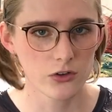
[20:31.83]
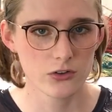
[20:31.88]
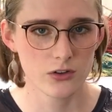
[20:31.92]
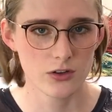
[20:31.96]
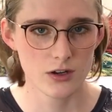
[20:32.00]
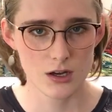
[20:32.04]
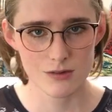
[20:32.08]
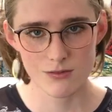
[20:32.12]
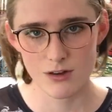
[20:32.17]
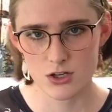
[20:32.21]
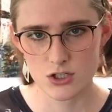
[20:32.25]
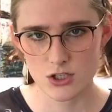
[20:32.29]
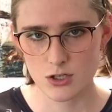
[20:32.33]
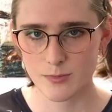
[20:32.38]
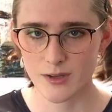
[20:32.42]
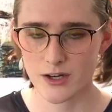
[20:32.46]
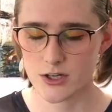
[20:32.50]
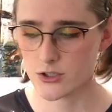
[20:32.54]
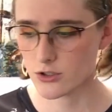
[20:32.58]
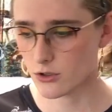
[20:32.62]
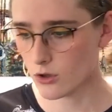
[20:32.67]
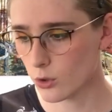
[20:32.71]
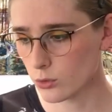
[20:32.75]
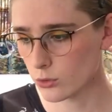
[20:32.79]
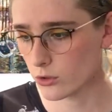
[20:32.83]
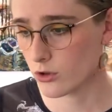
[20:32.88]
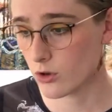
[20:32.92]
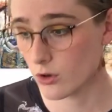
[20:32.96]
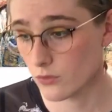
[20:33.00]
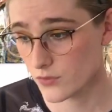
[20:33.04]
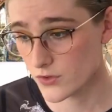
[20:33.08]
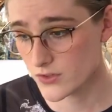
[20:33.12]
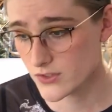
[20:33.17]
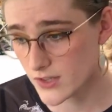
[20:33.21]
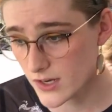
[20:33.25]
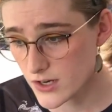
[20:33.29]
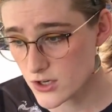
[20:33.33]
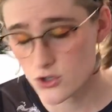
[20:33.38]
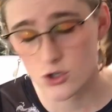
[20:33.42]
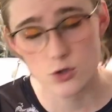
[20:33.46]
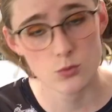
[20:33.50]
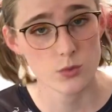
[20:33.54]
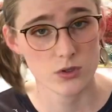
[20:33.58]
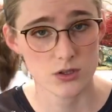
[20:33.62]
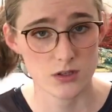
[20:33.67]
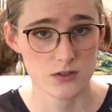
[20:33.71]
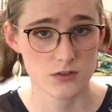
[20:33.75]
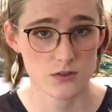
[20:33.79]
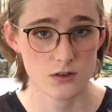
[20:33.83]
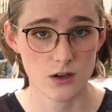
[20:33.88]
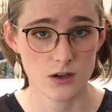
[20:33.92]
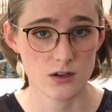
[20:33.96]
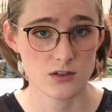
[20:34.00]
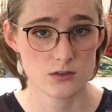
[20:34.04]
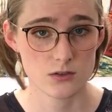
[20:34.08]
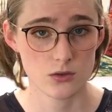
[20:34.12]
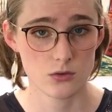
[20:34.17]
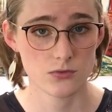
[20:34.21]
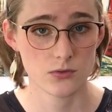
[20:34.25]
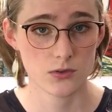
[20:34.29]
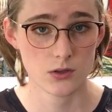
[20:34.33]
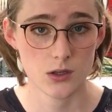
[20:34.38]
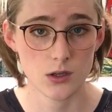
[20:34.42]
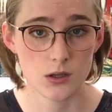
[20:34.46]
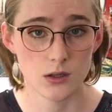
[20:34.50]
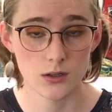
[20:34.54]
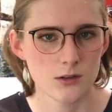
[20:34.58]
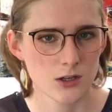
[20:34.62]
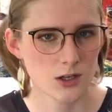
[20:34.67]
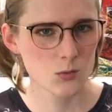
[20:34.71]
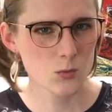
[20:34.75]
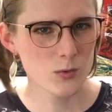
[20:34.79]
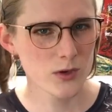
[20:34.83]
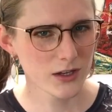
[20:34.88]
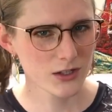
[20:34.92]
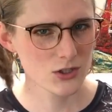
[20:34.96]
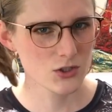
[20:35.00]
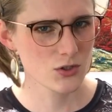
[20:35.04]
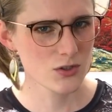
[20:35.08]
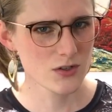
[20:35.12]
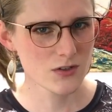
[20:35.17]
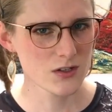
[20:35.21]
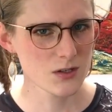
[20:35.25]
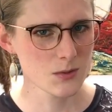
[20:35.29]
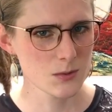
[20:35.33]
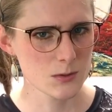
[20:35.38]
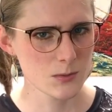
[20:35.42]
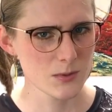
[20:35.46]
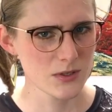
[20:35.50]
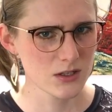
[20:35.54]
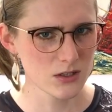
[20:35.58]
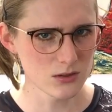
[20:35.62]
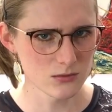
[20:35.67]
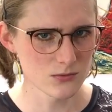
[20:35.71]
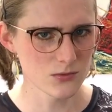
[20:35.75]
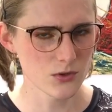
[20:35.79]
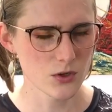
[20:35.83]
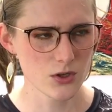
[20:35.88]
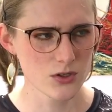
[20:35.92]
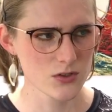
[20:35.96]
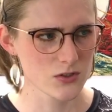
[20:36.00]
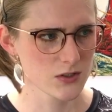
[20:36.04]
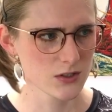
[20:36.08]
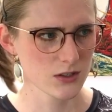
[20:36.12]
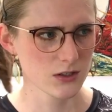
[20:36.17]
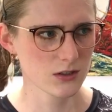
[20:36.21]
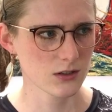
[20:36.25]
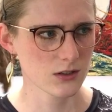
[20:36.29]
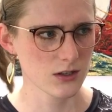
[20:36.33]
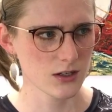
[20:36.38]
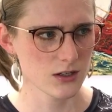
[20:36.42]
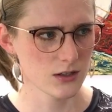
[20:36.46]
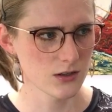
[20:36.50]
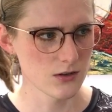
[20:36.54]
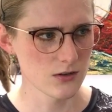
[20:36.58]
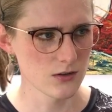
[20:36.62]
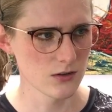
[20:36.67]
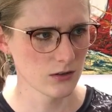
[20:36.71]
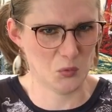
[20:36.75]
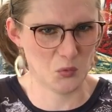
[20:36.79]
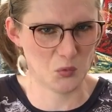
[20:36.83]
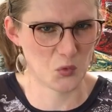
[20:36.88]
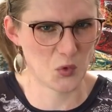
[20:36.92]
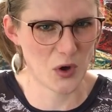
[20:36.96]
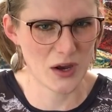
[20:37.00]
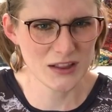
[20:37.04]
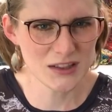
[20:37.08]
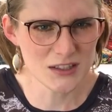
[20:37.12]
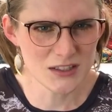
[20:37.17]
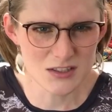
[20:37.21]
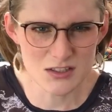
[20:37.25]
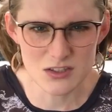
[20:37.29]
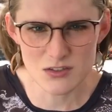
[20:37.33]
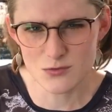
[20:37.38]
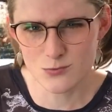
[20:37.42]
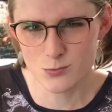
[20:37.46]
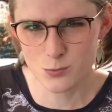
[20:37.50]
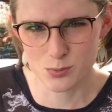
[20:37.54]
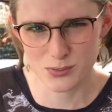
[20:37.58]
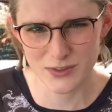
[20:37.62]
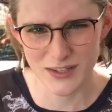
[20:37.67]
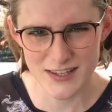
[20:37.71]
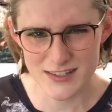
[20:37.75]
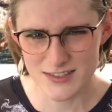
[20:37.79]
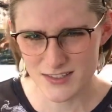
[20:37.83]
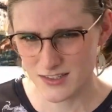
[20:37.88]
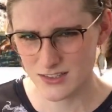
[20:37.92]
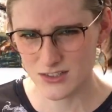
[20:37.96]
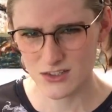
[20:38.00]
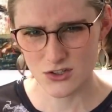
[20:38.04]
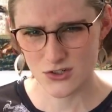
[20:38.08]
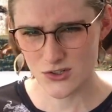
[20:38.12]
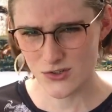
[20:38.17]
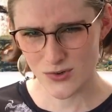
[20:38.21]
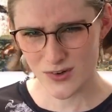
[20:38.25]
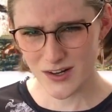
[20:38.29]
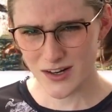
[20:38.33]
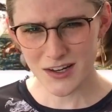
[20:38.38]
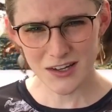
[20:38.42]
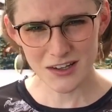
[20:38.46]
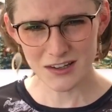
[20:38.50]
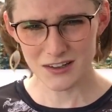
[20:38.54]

that I've actually managed to hold a conversation with this guy so far. And we actually seem to be conversing in relative pleasantry.